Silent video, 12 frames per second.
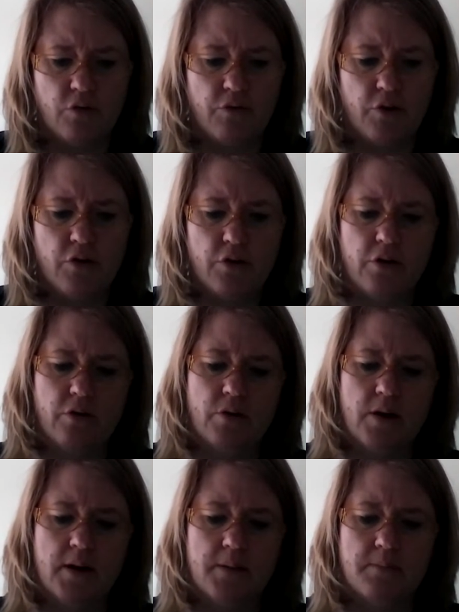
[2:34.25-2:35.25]
Further,
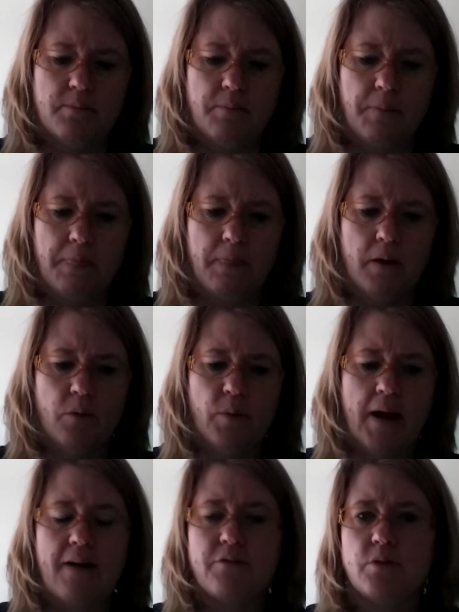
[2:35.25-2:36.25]

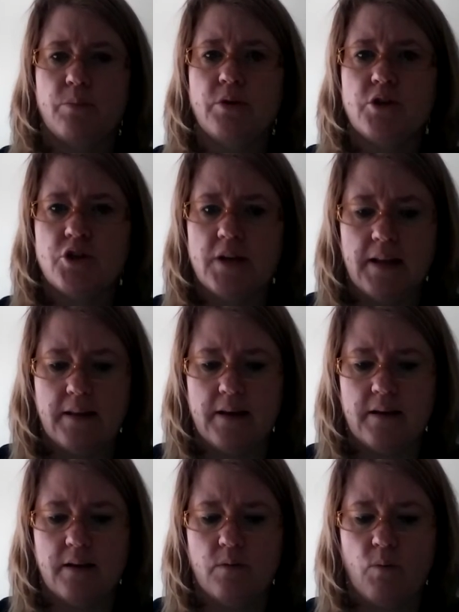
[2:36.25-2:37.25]
we have to appreciate
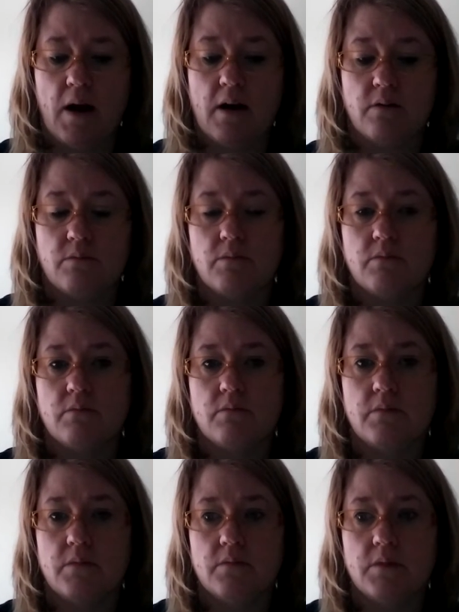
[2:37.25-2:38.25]
that while
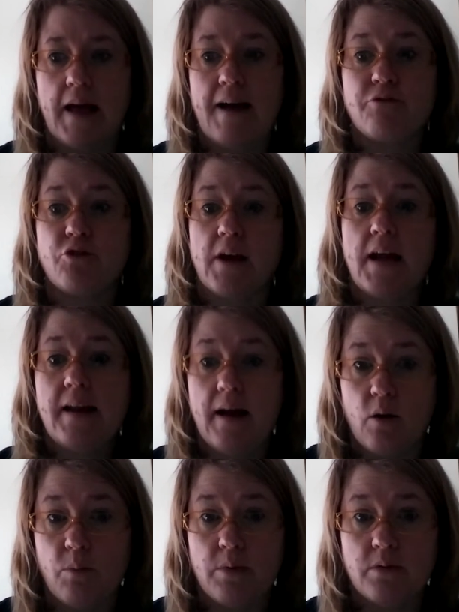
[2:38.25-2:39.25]
laughter can
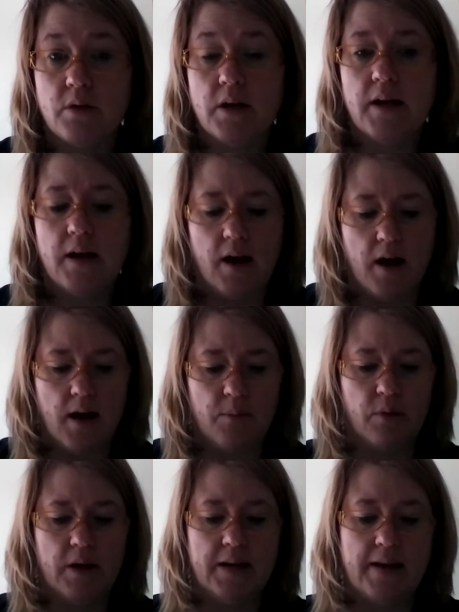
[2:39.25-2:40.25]
help,
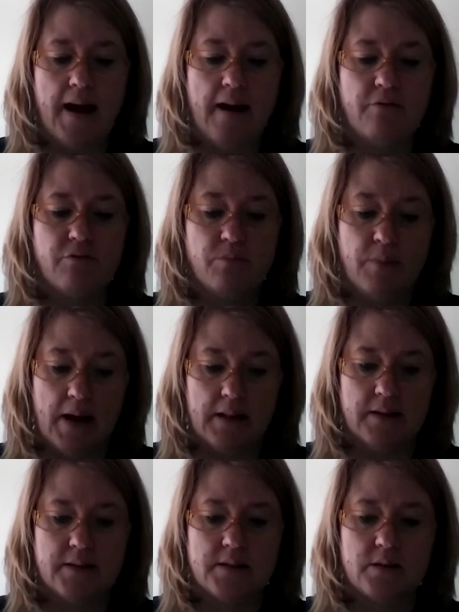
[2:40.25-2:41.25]
we need to have
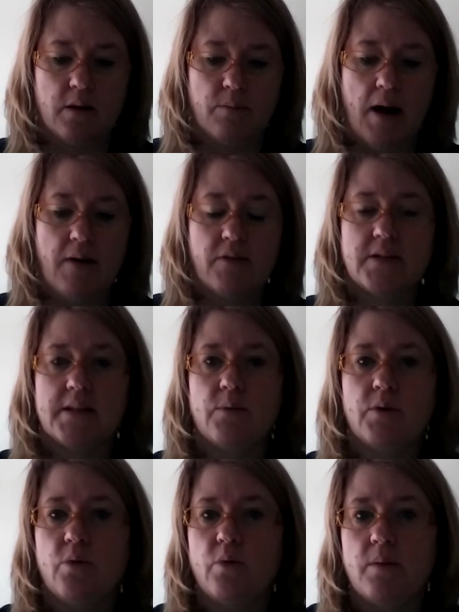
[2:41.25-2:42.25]
balance. Obviously,
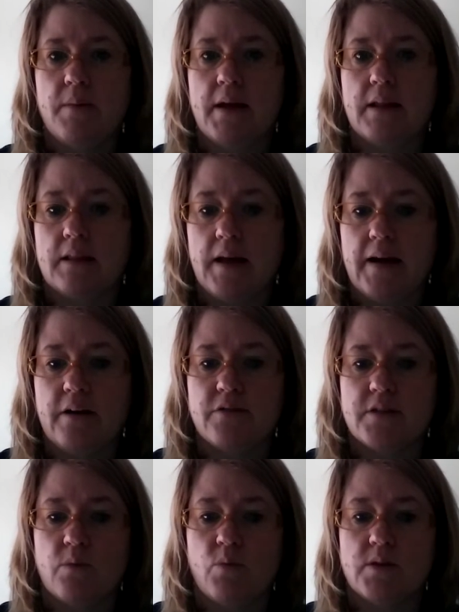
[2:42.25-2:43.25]
we don't want to make light of
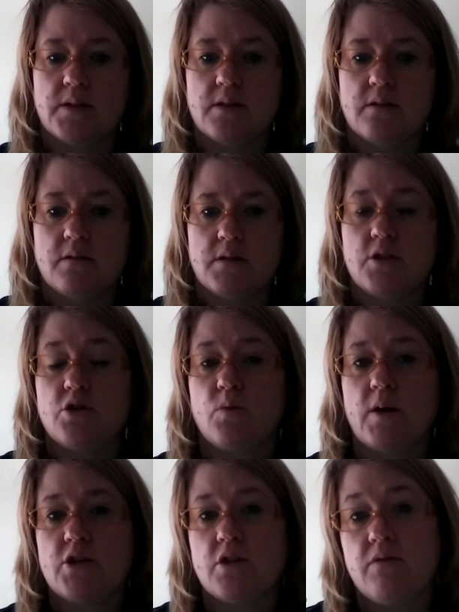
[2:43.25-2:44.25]
someone's
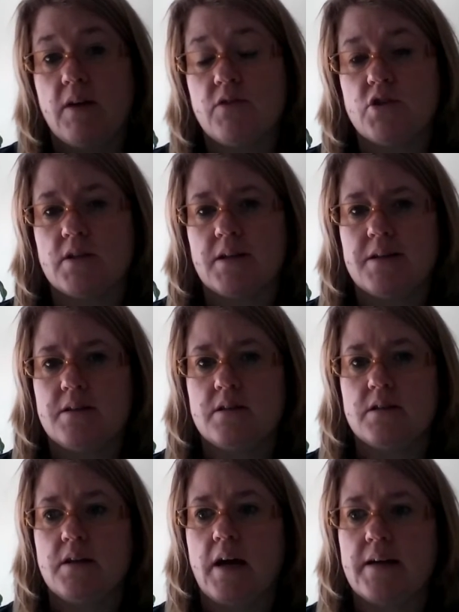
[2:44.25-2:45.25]
situation if they just
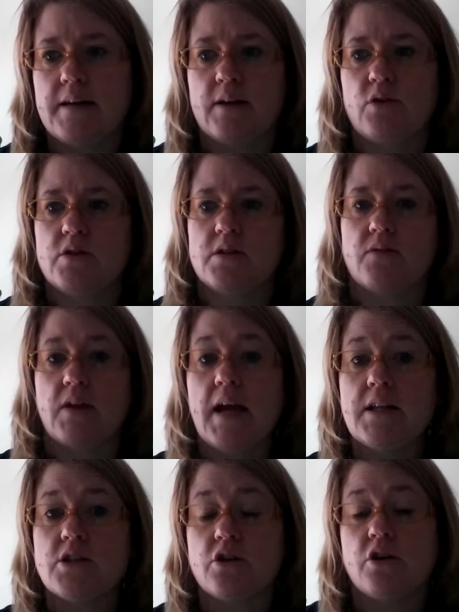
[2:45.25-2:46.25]
got a diagnosis of
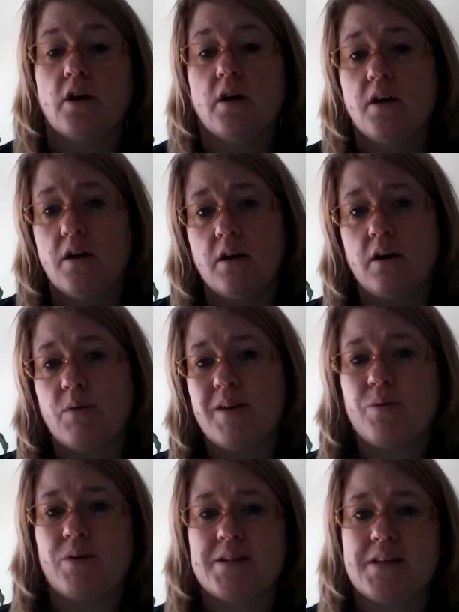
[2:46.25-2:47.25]
cancer. We
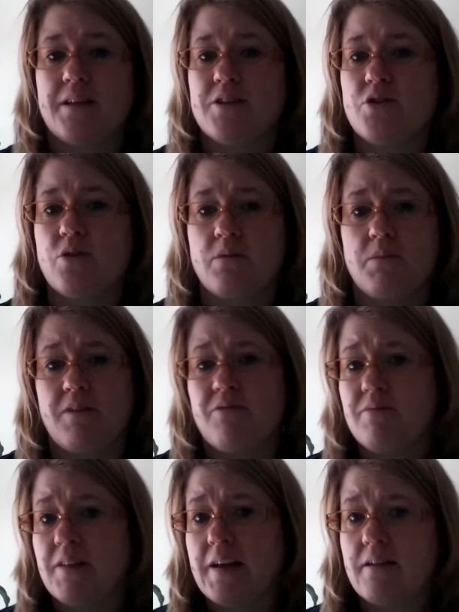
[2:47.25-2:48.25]
don't want to tell a joke and make
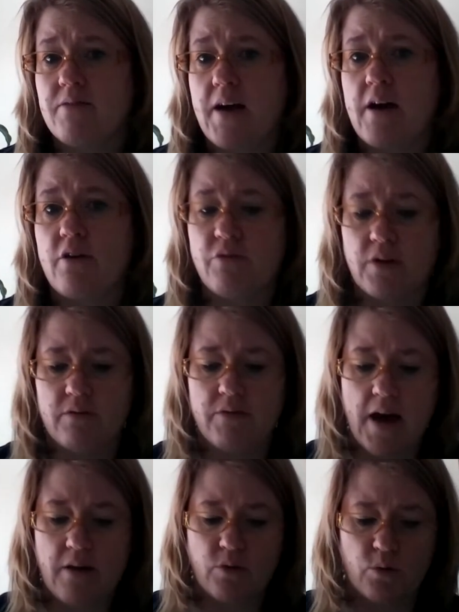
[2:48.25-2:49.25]
light of that or fun of
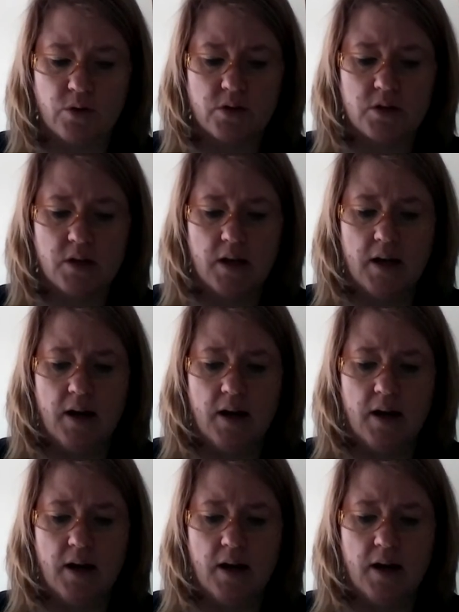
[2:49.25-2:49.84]
that, of course,